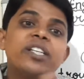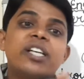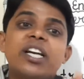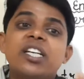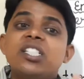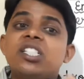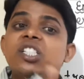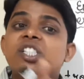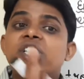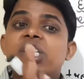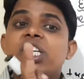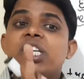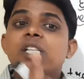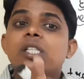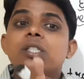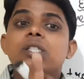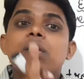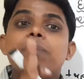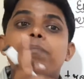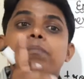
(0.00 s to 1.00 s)
can
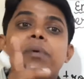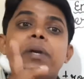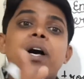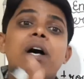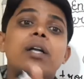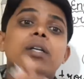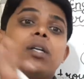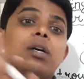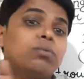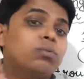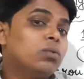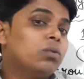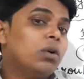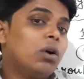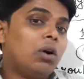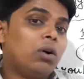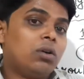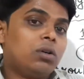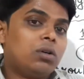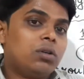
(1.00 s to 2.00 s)
change the plan of
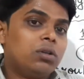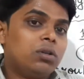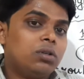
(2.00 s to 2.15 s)
God.